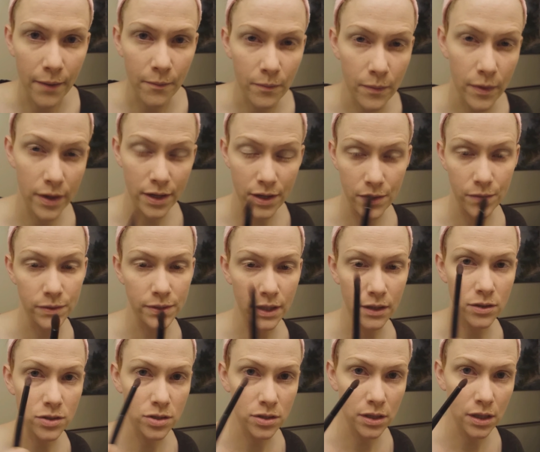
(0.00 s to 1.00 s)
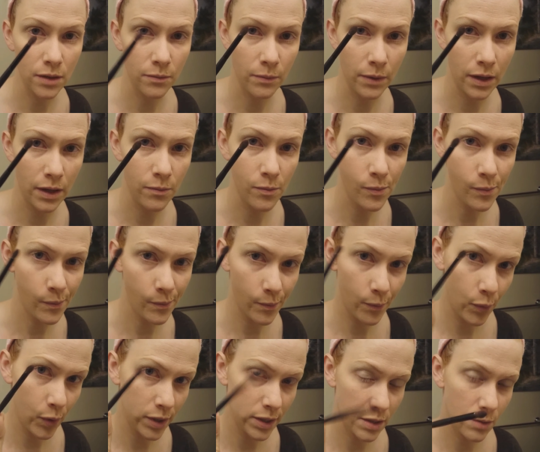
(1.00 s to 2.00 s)
going to use actually my
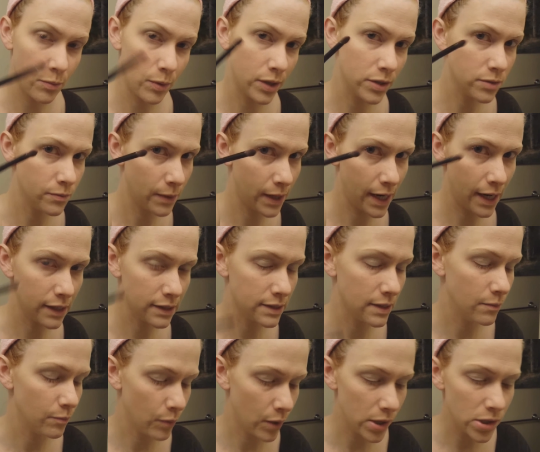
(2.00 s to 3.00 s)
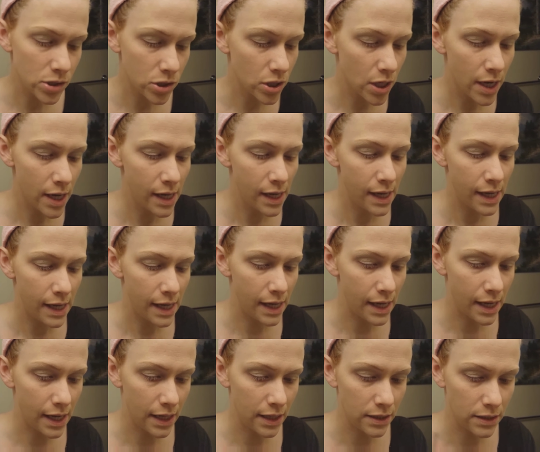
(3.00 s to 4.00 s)
pointed brush, my accent brush,
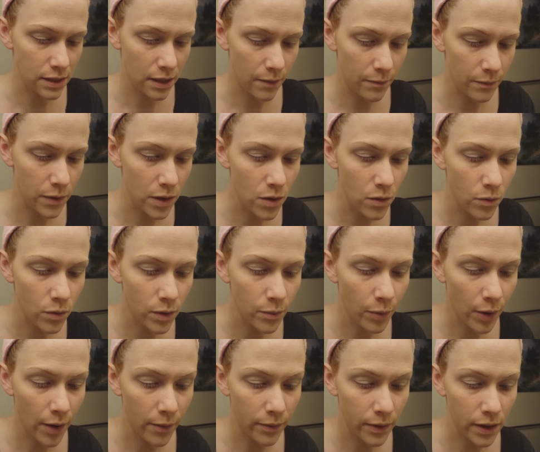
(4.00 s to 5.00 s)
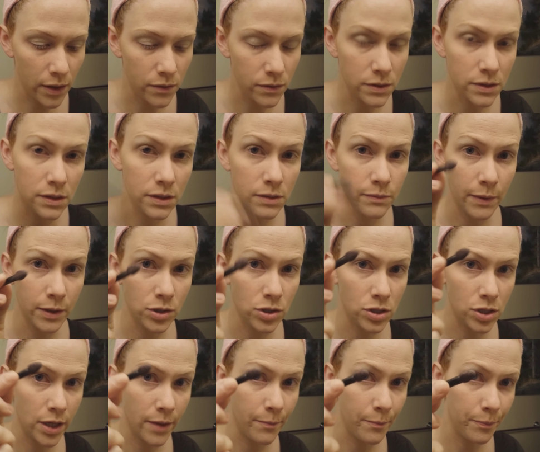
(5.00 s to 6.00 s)
and you would probably use the
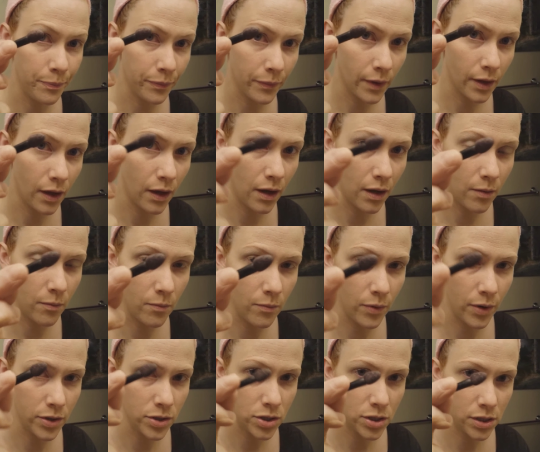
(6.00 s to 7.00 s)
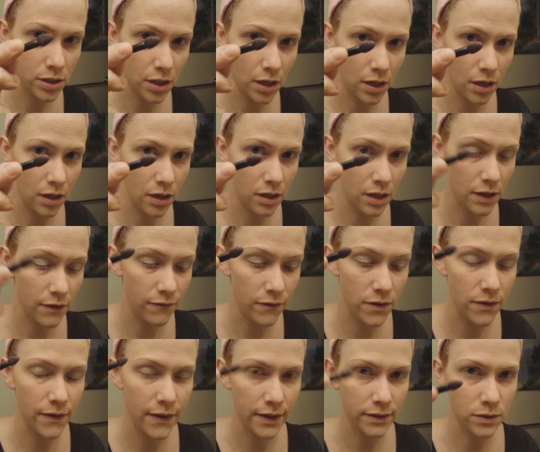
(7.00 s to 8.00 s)
sponge tip brush
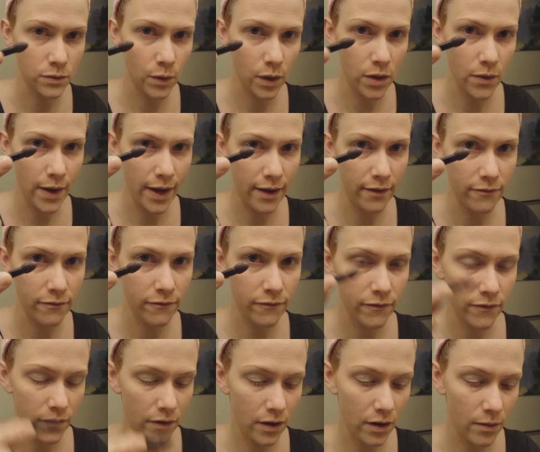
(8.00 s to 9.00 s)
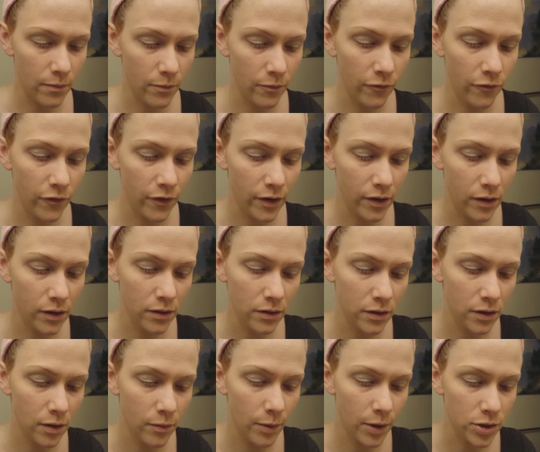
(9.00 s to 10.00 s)
if that's what you have for
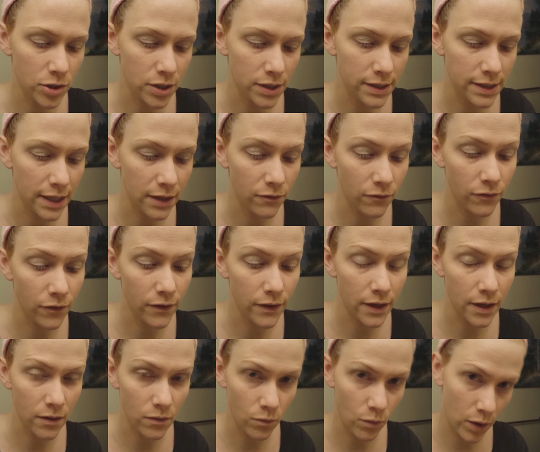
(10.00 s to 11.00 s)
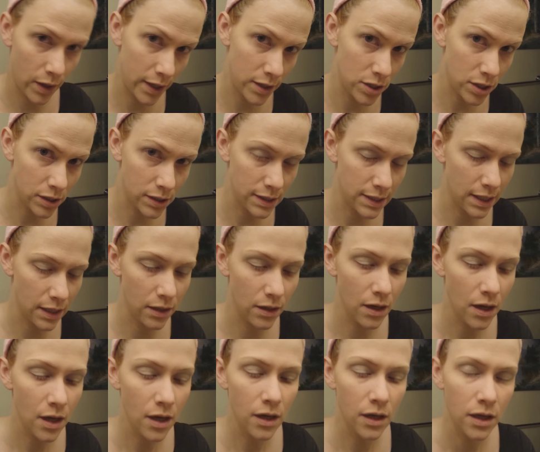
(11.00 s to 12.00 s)
your brushes. And for what I just
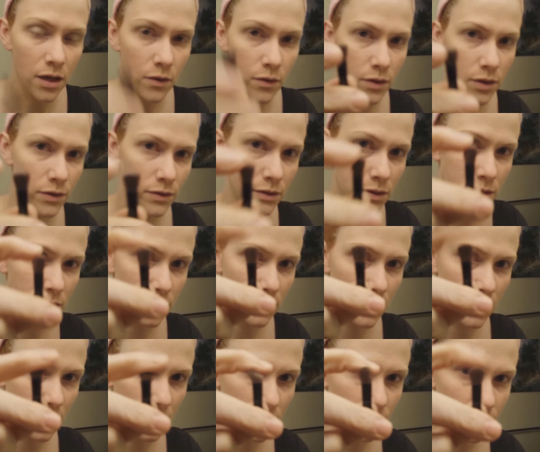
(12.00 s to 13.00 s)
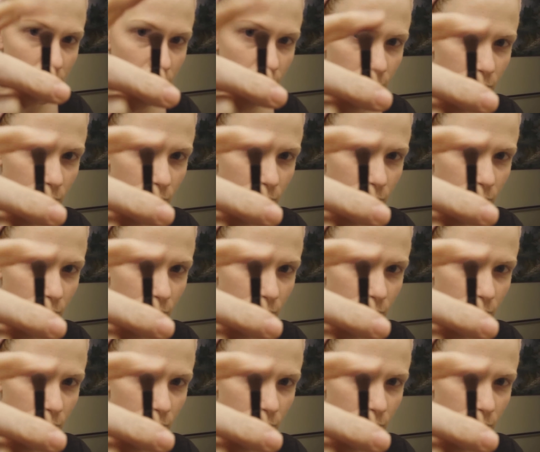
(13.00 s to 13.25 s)
did, you would use the